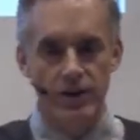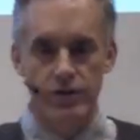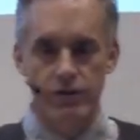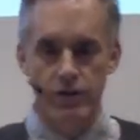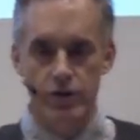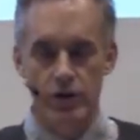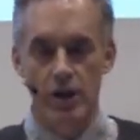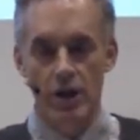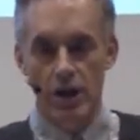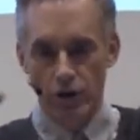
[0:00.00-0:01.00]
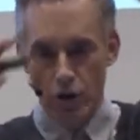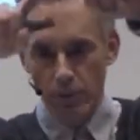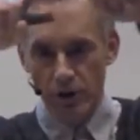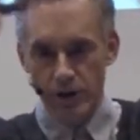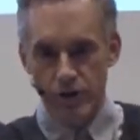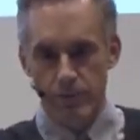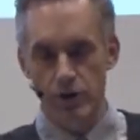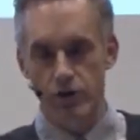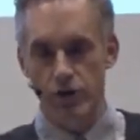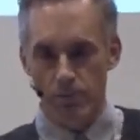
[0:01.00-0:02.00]
extroversion, a normal
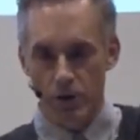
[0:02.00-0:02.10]
distribution.